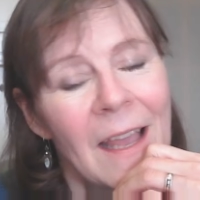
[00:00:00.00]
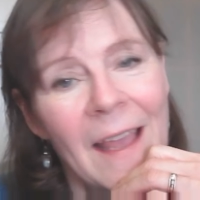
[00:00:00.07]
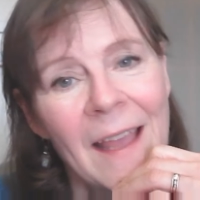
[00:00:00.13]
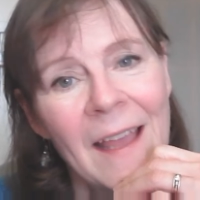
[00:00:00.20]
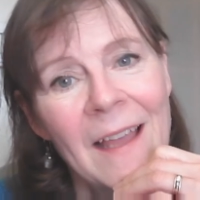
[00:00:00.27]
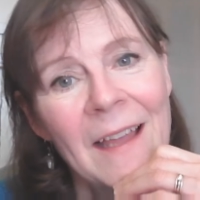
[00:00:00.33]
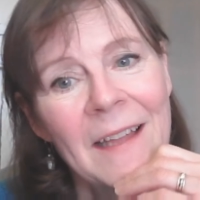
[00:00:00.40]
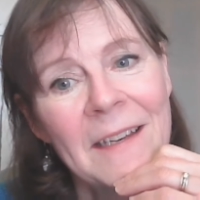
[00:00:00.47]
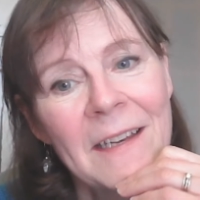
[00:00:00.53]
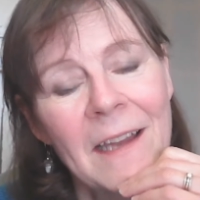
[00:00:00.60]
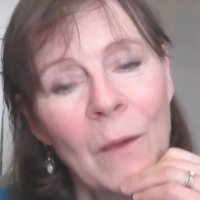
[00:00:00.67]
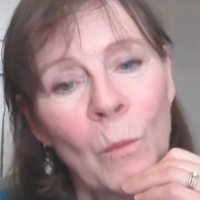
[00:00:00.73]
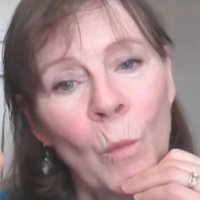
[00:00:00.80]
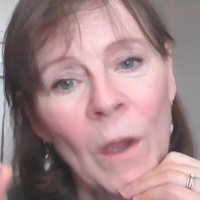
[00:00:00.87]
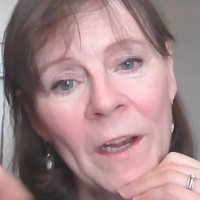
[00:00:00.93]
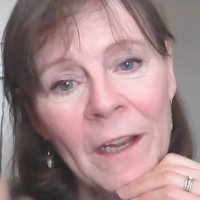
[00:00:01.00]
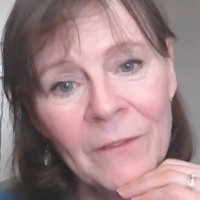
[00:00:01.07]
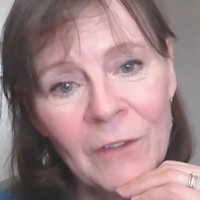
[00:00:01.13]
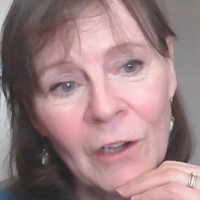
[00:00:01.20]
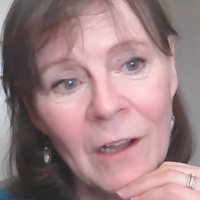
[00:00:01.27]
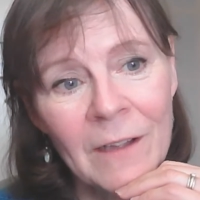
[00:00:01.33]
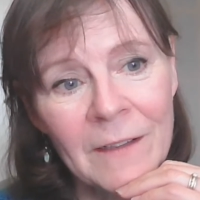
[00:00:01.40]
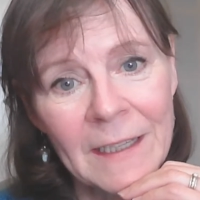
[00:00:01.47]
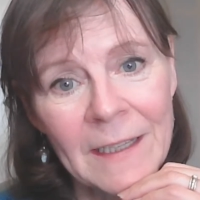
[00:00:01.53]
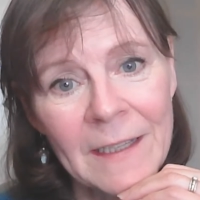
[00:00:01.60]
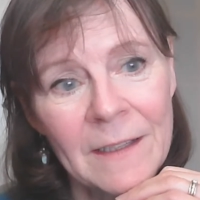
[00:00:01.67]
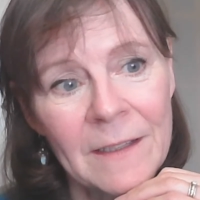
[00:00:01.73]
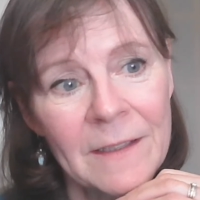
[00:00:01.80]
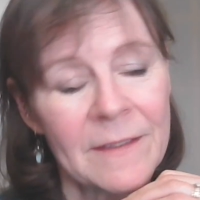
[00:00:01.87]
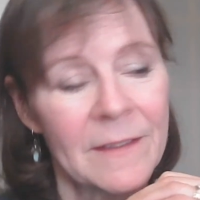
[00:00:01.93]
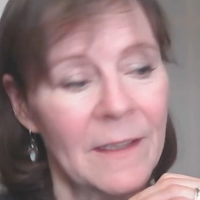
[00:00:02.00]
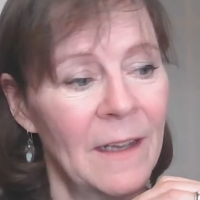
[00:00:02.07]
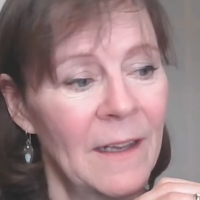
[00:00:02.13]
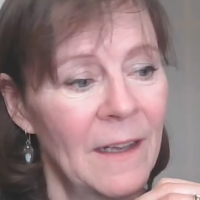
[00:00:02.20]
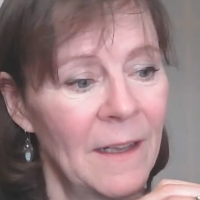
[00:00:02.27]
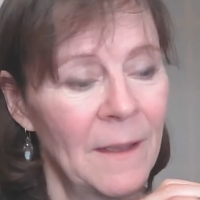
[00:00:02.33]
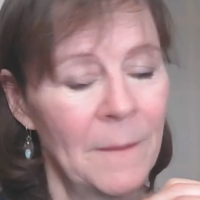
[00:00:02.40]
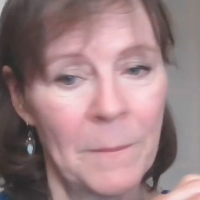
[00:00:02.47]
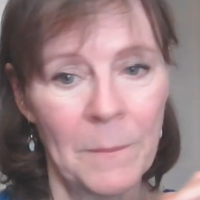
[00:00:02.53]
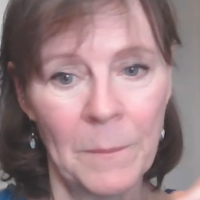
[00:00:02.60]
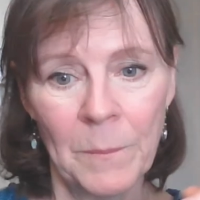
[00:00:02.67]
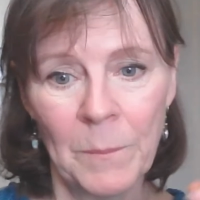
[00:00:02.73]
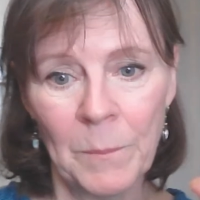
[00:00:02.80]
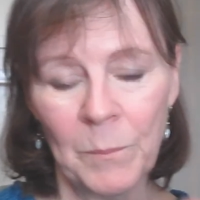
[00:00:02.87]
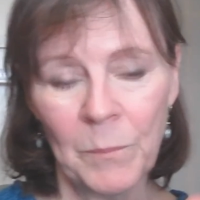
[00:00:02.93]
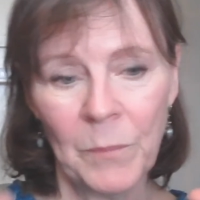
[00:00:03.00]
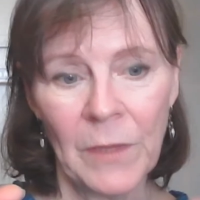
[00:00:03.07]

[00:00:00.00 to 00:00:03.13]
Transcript: And what I've got is in